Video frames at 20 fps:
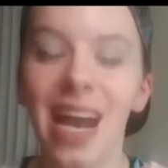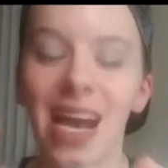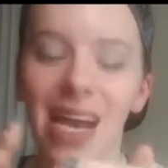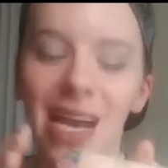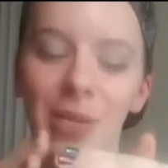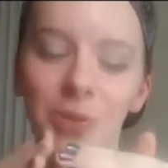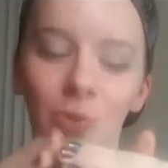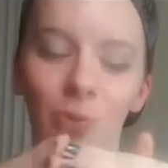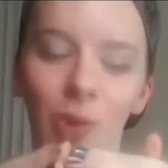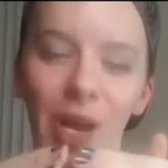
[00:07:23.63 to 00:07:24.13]

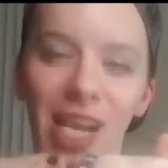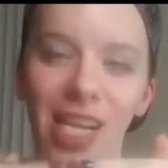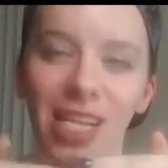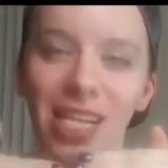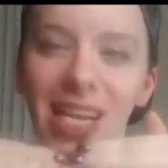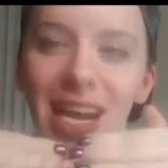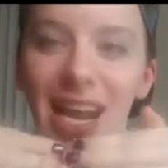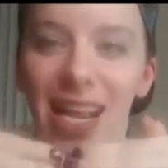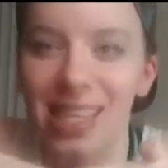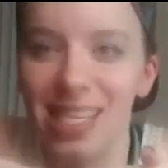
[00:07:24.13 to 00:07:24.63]
I
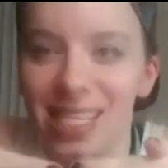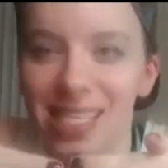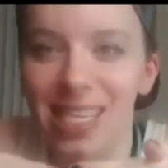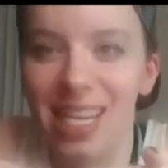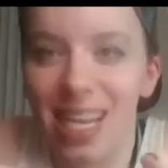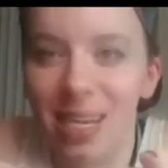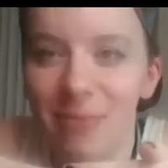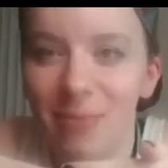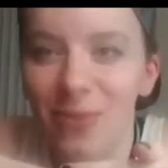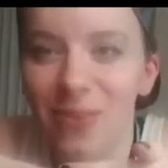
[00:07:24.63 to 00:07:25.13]
waited at the
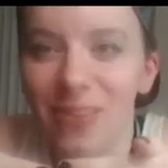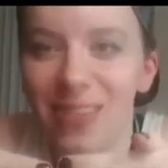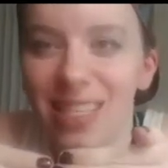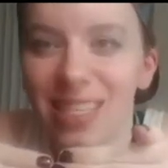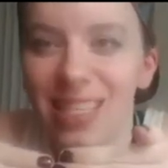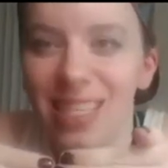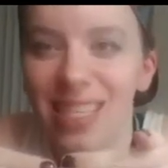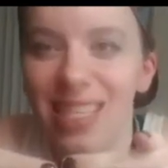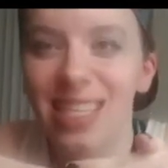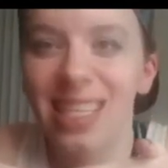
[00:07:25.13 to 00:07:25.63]
table,
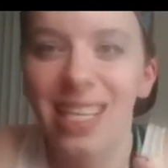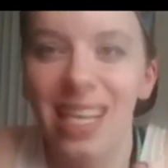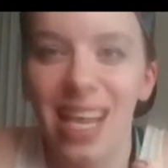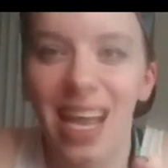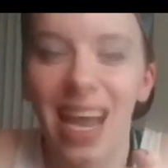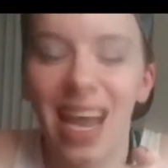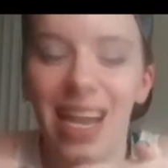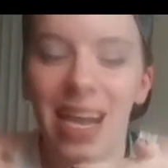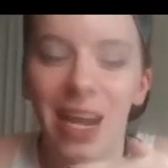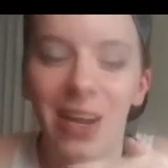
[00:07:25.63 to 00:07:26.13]

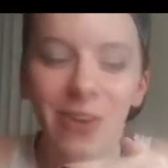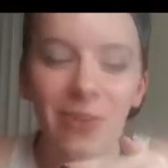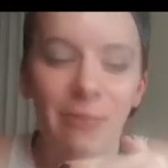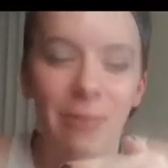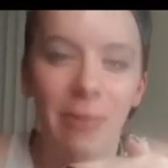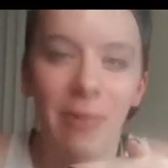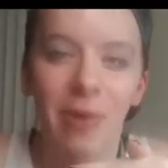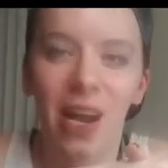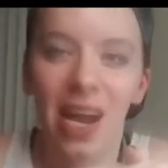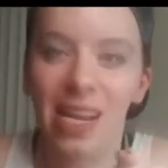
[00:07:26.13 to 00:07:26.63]
and I
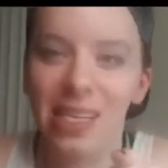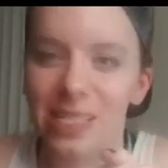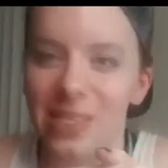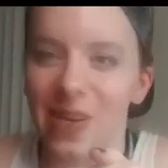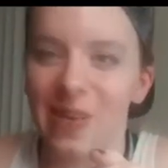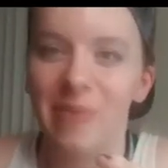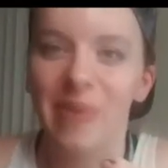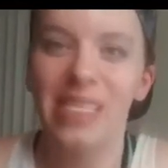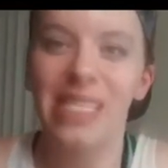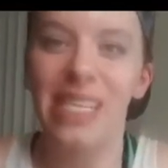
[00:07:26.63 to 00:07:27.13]
remember I
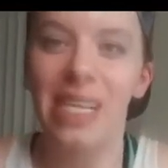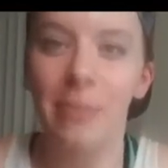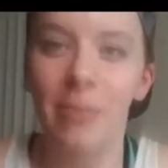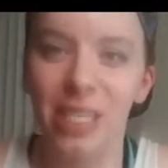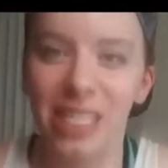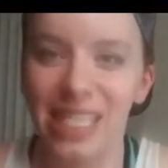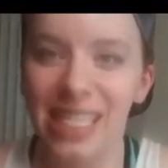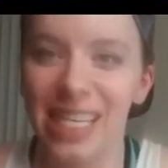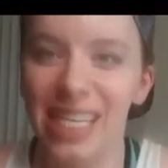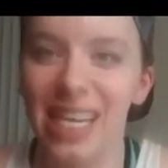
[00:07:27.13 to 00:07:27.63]
saw Miss
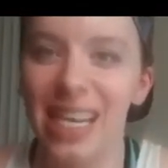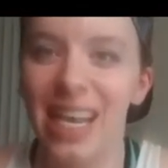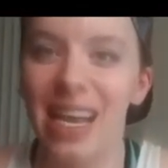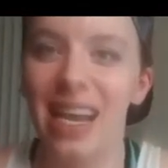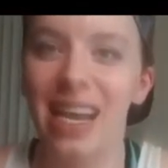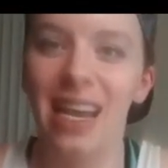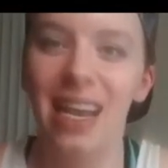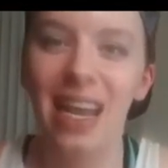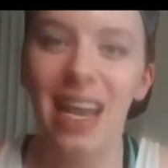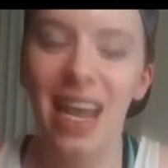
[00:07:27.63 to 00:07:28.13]
Emily,
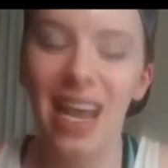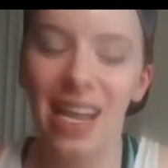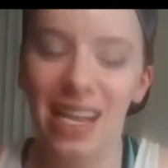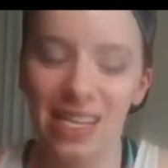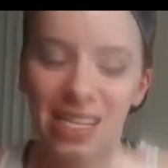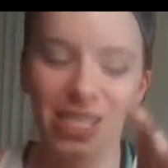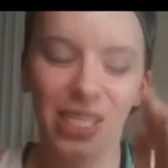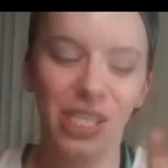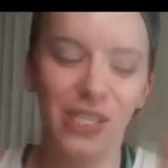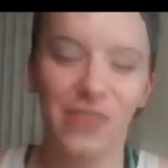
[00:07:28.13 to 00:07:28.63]

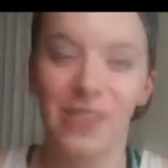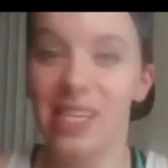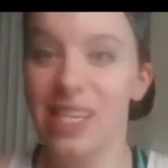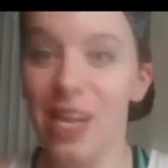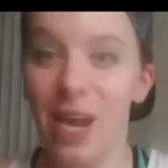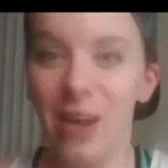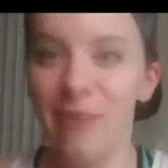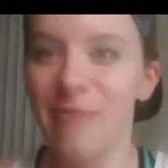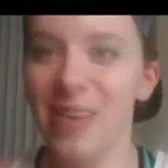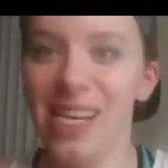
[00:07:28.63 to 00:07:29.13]
and she was like,
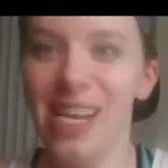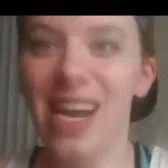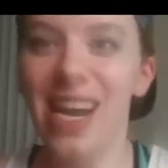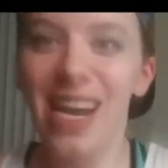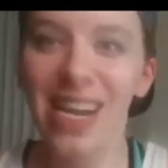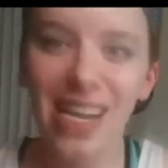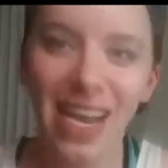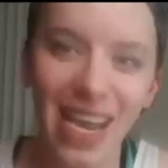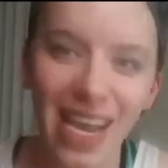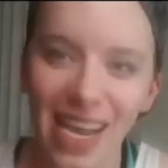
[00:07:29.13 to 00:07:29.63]
oh my
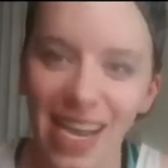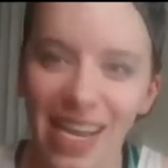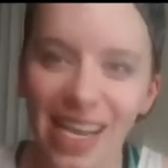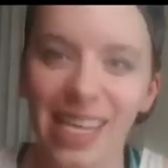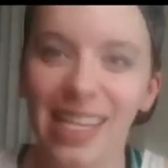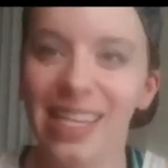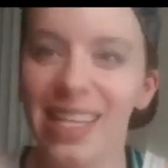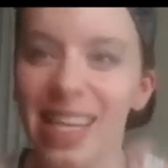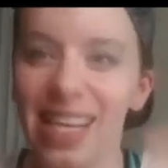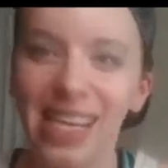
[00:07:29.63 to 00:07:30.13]
god,
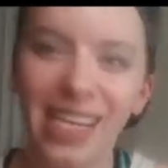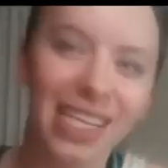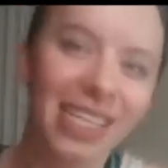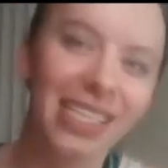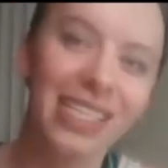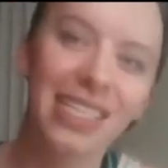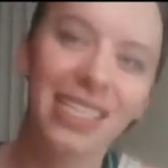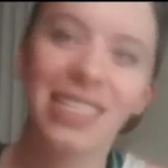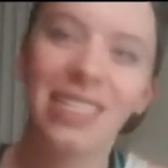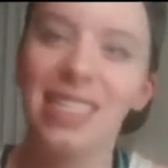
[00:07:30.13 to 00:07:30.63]
hey, like,
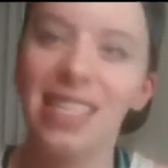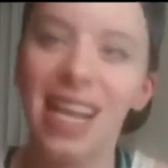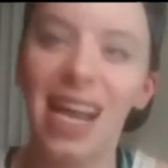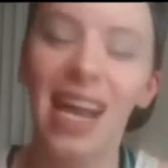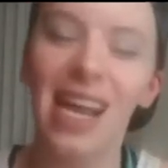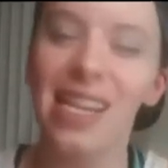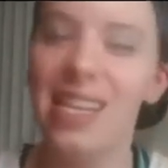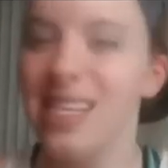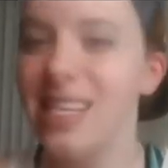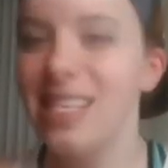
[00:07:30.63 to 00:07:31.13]

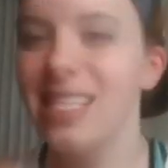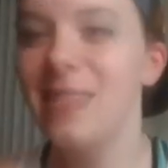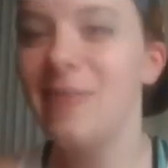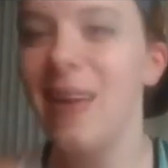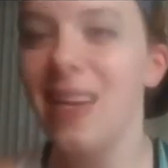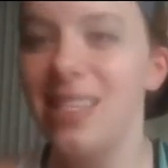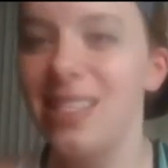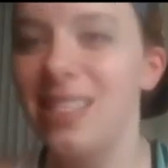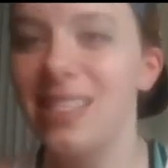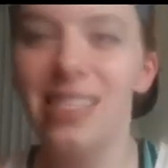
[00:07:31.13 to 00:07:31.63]
I didn't
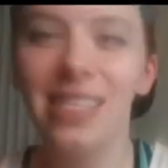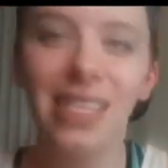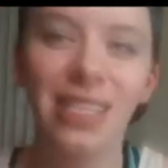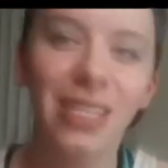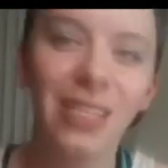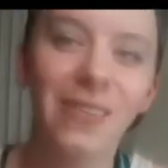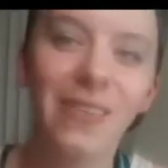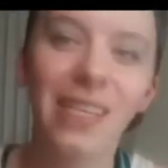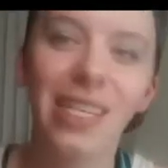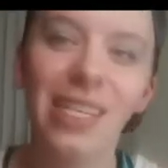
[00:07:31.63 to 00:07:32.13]
expect to see
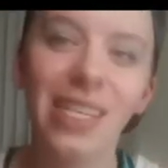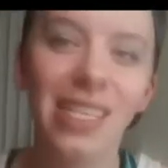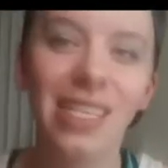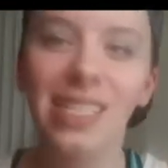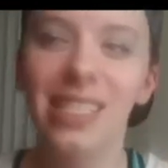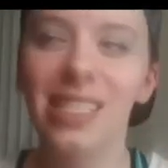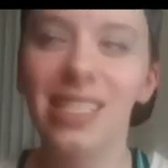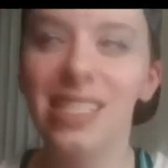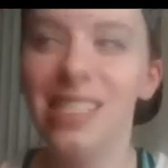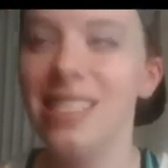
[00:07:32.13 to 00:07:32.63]
you here,
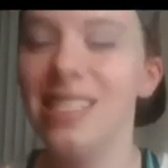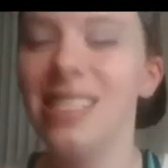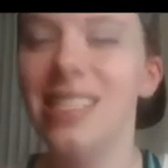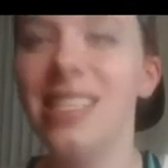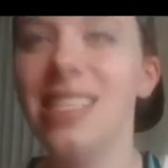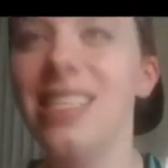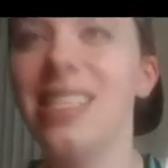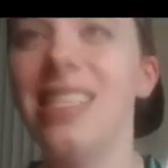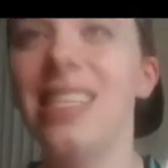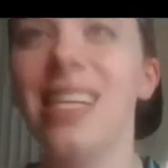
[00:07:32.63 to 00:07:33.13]
da da
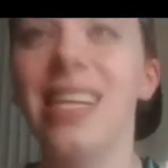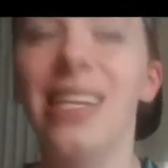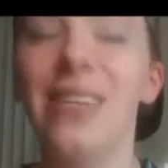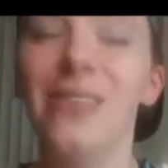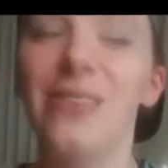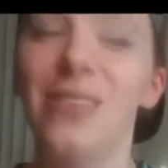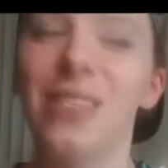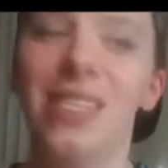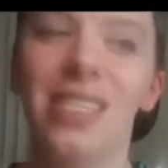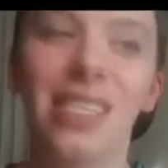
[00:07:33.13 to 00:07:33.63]
da. And it
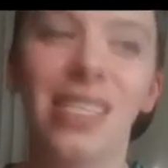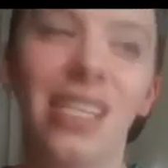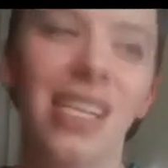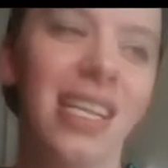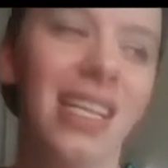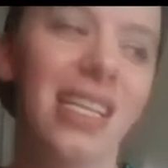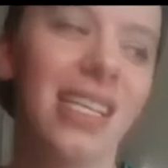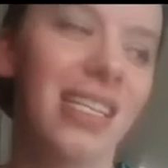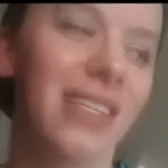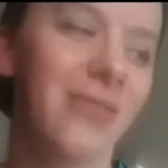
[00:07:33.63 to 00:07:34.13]
was just
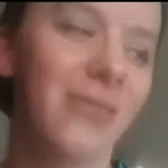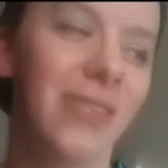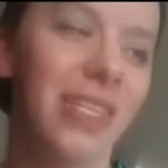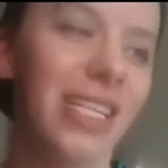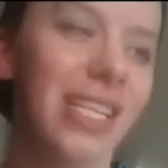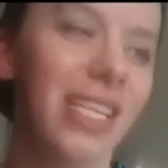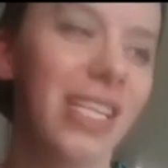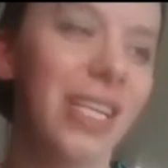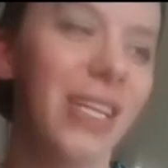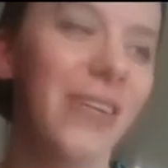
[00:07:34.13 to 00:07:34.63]

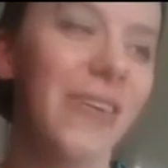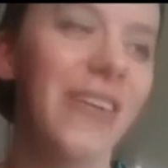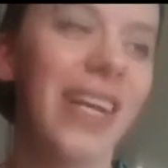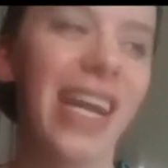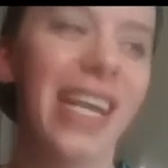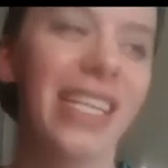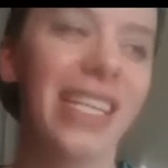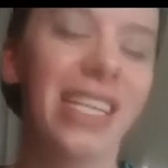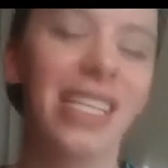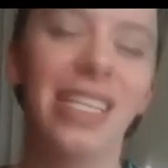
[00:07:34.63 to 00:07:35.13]
really cute,
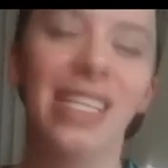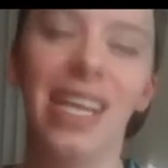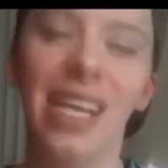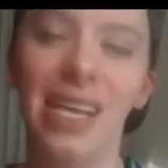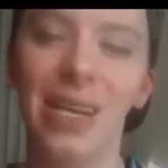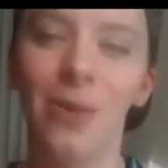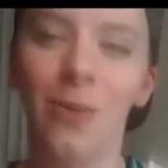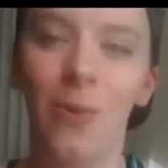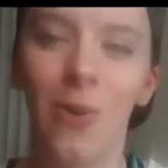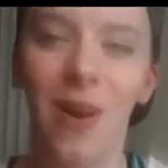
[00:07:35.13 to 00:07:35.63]
and then
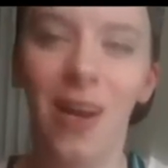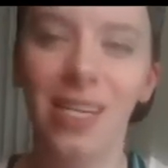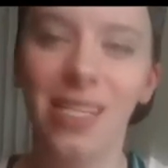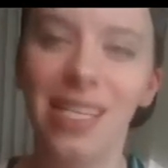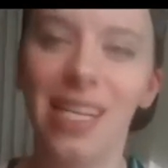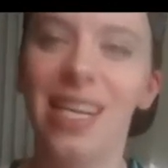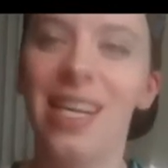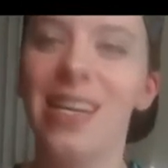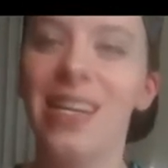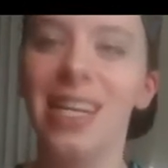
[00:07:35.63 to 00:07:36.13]
they walked
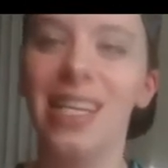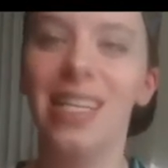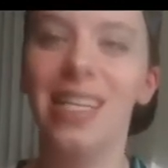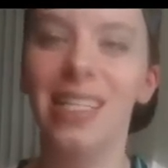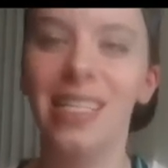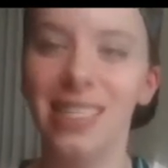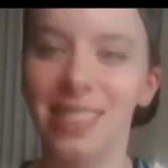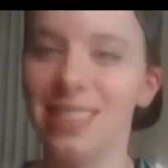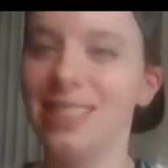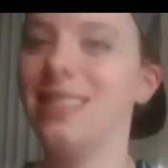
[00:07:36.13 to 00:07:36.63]
out,
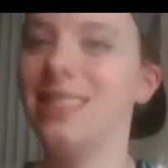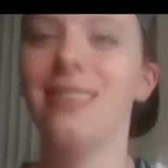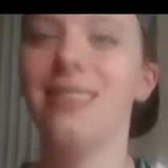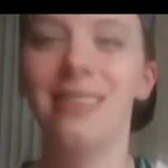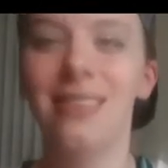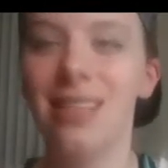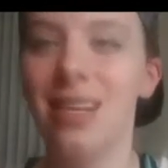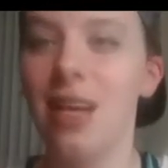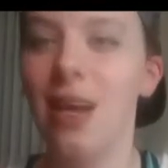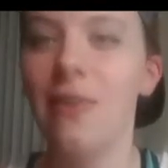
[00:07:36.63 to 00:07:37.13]
and
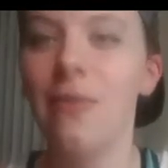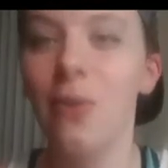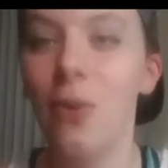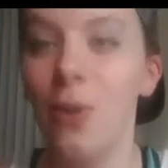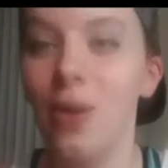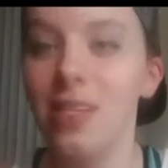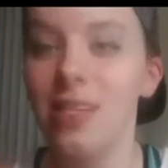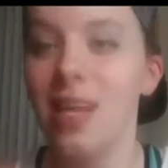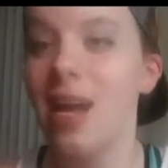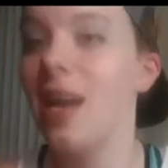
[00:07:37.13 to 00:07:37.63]
of
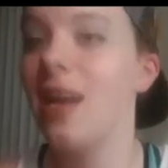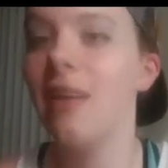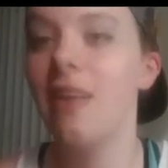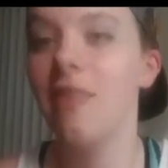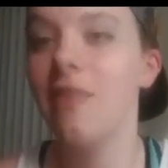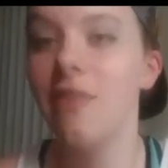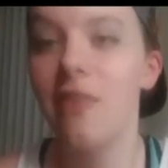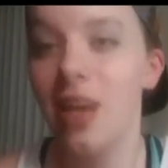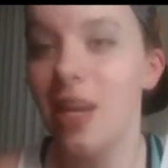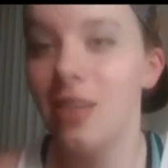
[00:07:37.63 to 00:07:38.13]
course, I
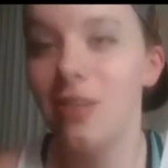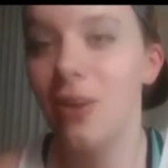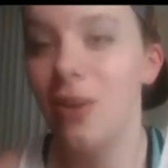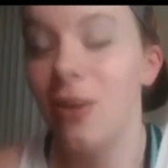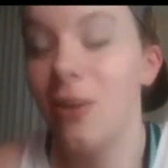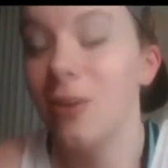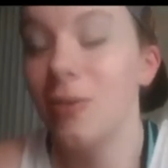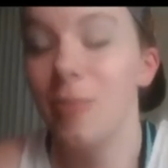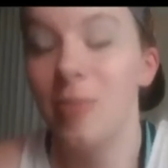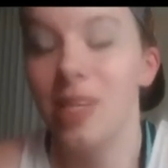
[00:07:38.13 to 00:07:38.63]

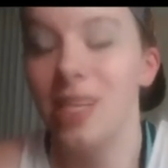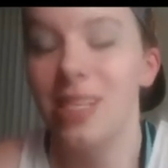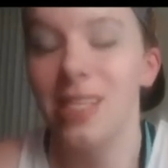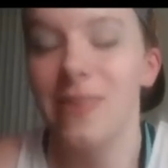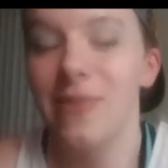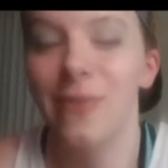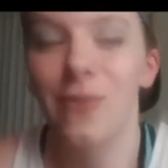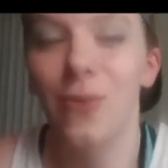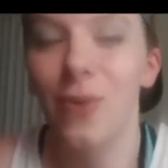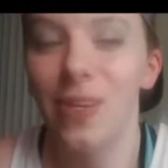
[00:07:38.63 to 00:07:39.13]
fangirled, because
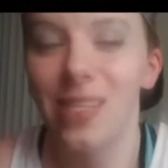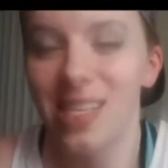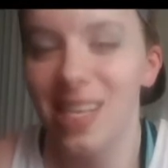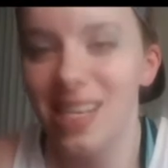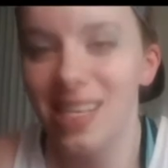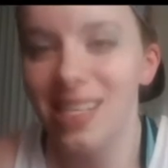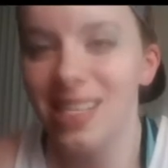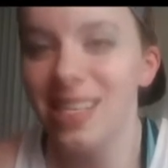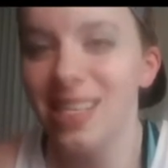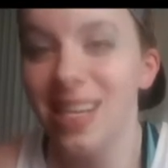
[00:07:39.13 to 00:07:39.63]
of course I
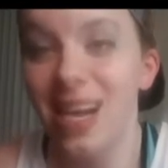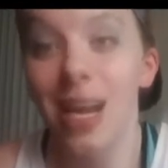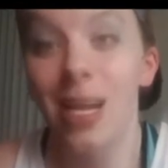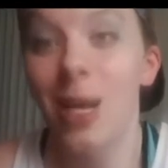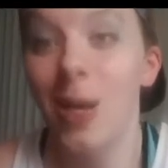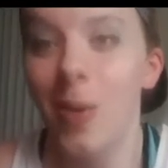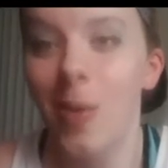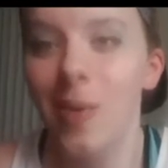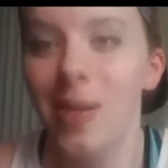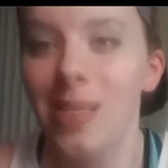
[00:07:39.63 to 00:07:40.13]
did. I
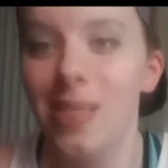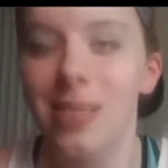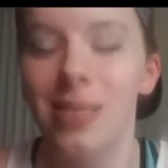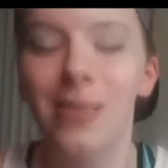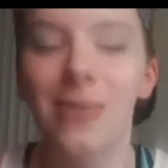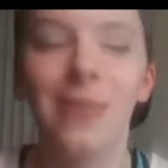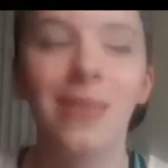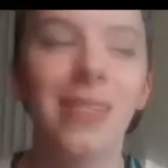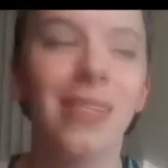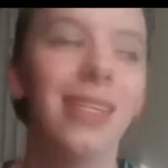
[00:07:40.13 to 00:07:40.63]
always
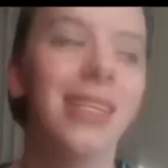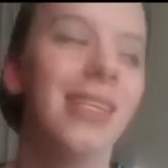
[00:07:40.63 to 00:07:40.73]
do.